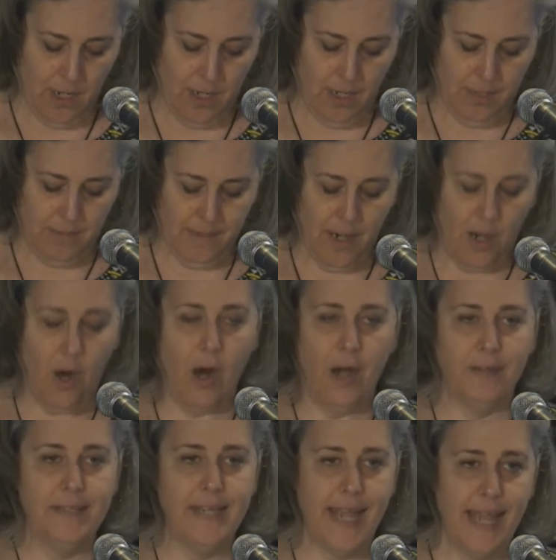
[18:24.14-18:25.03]
There
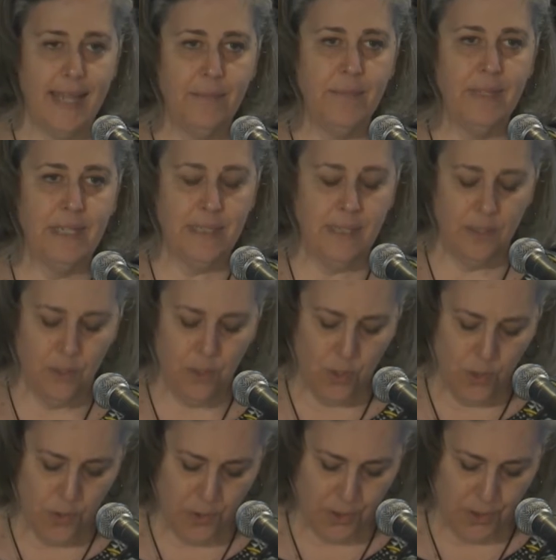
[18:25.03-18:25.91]
are 10 million
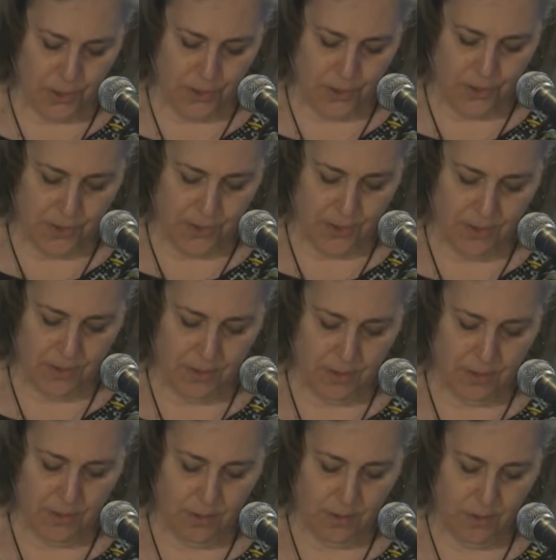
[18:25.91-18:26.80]
users
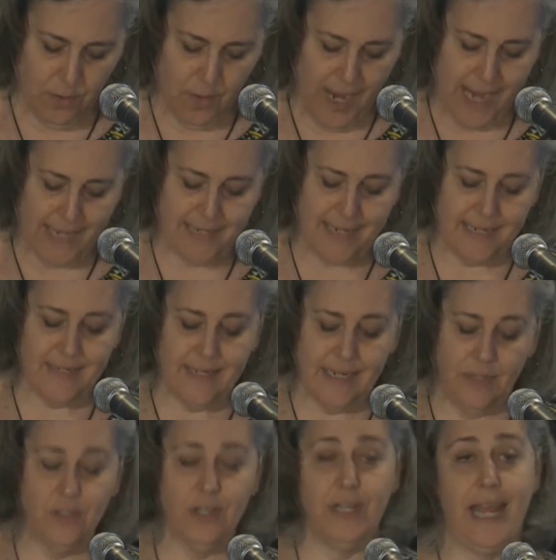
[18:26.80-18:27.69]
who access
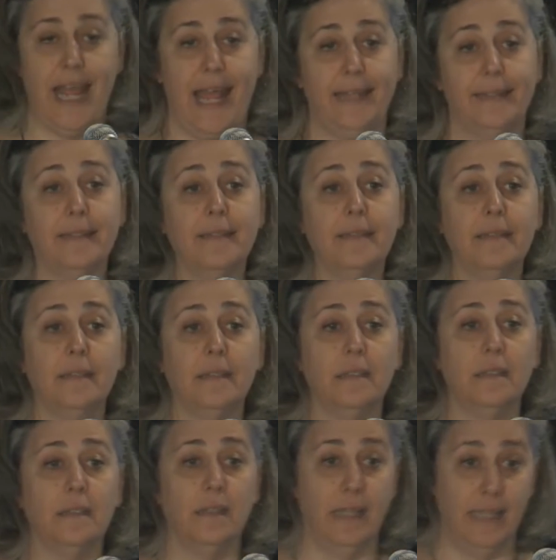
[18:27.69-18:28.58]
the internet
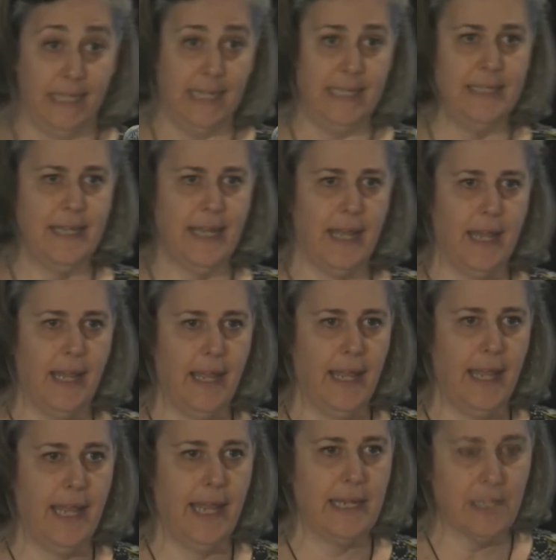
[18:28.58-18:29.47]
in India
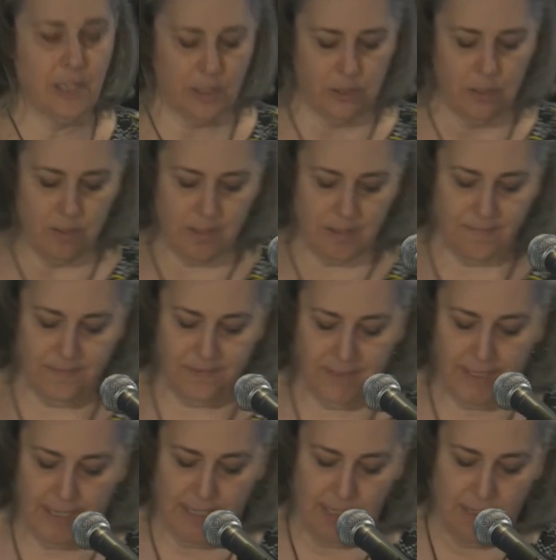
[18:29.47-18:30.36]

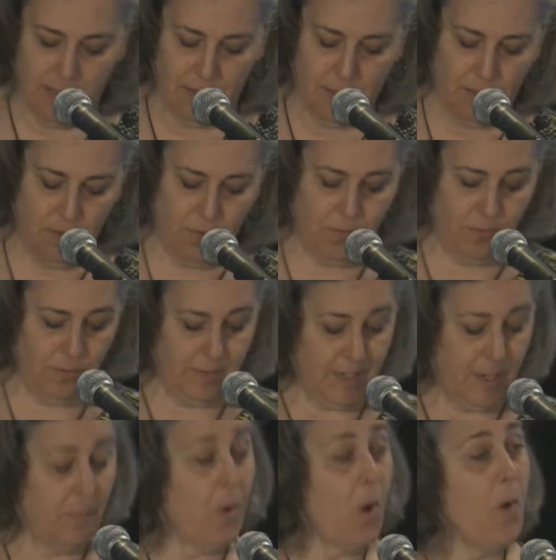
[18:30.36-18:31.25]
exclusively through
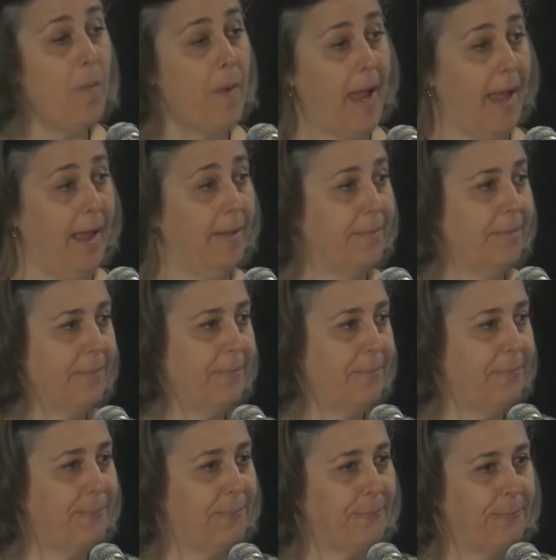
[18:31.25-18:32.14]
their mobile.
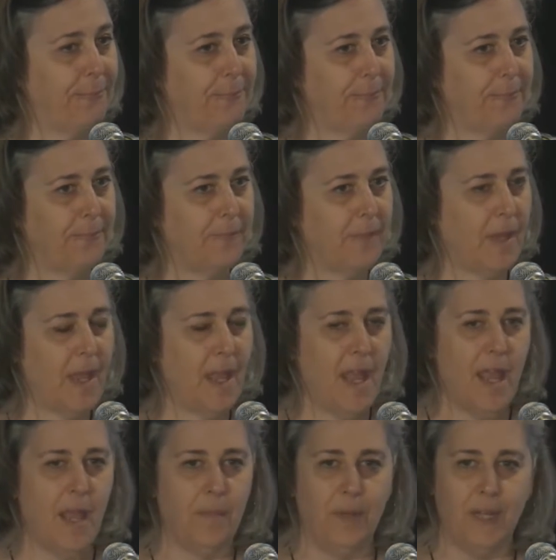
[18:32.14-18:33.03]

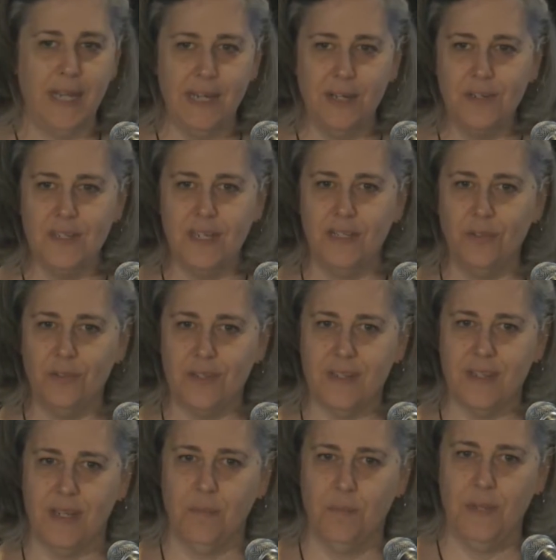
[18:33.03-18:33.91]
But here's the
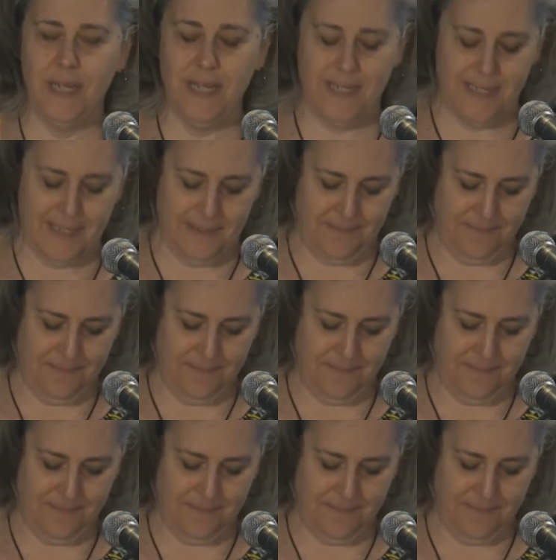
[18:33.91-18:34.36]
interesting piece.